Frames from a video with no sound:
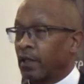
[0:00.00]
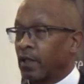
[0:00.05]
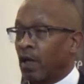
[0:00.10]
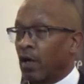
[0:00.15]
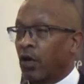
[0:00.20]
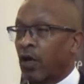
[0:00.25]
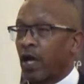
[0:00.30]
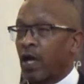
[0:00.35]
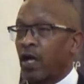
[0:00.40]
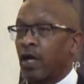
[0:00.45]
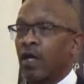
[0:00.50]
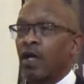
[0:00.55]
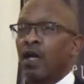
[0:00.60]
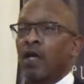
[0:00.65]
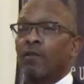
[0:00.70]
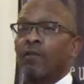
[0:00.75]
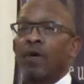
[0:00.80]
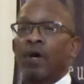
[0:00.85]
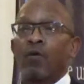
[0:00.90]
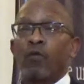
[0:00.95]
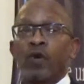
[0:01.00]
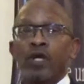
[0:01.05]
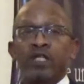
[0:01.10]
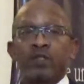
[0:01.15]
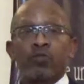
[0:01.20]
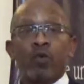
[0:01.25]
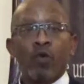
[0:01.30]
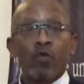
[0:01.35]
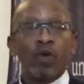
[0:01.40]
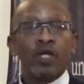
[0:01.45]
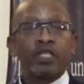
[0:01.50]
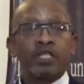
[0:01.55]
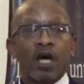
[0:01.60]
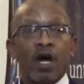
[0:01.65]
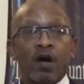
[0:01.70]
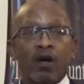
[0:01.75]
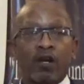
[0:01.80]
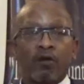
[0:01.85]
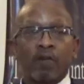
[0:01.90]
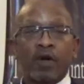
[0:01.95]
Okay, but when we're
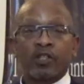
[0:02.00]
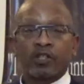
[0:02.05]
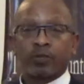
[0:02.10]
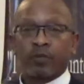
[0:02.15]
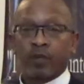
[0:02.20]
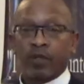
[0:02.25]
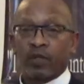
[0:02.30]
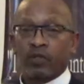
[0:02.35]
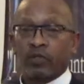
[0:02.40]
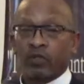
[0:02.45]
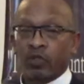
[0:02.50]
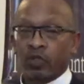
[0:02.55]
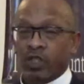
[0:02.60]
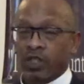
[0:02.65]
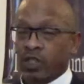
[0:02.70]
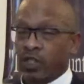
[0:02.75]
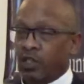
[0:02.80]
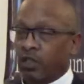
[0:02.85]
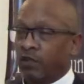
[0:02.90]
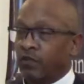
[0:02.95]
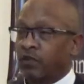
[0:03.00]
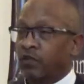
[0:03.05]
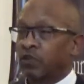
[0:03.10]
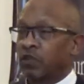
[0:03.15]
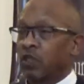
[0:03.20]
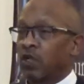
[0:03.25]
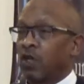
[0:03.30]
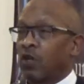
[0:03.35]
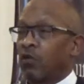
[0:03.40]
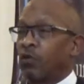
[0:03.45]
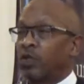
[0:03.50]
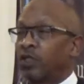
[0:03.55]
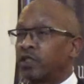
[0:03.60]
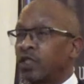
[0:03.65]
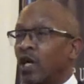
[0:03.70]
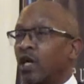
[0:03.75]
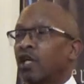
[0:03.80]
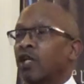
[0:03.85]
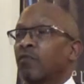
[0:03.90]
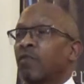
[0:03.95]
talking about spiritual gifts, we're
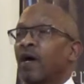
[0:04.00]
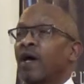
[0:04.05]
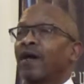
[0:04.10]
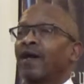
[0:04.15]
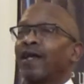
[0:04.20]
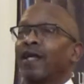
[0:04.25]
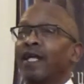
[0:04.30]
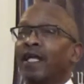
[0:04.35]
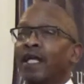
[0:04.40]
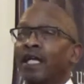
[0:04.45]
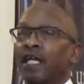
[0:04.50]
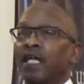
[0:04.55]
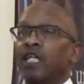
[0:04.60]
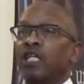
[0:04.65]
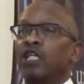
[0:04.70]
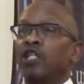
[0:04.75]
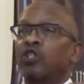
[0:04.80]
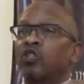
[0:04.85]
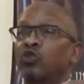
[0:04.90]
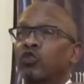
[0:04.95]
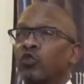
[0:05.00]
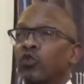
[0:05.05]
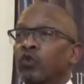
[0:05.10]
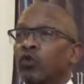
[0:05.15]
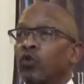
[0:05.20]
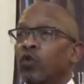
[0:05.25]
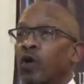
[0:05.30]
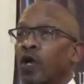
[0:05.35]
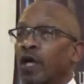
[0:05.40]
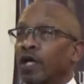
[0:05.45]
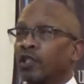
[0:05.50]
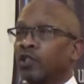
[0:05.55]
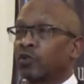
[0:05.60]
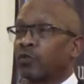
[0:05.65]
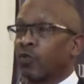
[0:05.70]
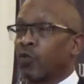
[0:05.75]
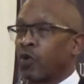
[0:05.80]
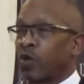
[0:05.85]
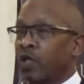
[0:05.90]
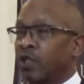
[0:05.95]
talking about any true
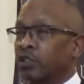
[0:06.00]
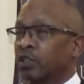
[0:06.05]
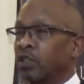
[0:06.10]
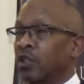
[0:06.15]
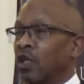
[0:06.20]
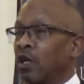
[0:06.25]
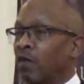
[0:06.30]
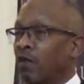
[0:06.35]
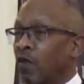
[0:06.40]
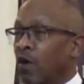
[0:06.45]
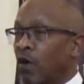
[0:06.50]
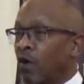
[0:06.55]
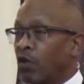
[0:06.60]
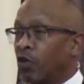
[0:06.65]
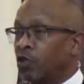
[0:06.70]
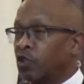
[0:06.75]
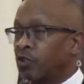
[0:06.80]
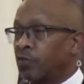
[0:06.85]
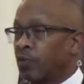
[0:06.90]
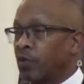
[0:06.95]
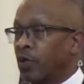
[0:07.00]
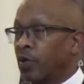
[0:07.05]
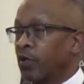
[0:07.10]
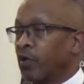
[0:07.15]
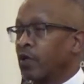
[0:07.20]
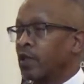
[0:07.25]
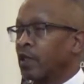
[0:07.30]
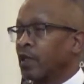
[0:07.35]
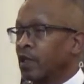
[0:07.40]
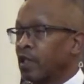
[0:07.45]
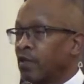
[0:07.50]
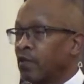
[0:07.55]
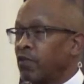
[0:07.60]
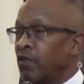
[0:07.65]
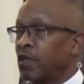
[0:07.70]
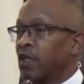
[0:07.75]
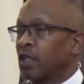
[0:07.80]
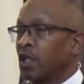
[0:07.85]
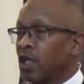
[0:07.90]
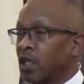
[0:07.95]
expression of the Holy Spirit
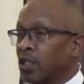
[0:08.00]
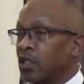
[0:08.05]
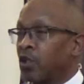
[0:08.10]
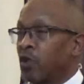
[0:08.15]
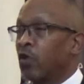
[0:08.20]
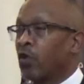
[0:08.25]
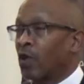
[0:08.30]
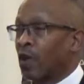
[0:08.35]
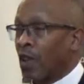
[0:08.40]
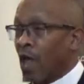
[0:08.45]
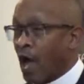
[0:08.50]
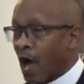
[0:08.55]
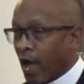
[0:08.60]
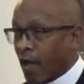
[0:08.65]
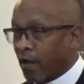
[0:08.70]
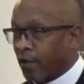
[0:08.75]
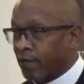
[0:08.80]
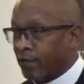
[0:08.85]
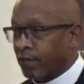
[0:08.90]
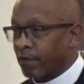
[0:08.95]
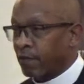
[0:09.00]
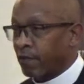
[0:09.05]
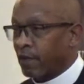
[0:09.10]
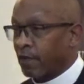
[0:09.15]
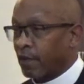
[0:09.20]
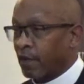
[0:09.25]
living in your life.